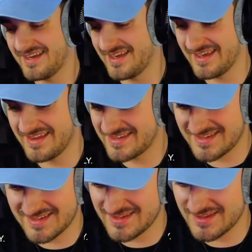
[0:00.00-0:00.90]

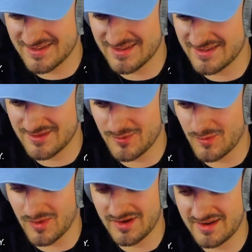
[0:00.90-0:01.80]
It's
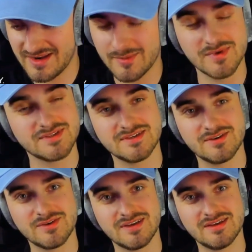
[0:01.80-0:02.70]
what an
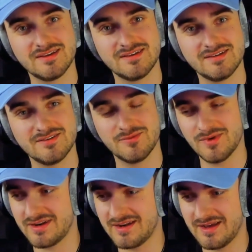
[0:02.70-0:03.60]
episode.
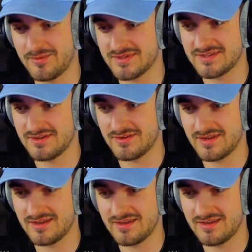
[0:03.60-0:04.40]
What an episode.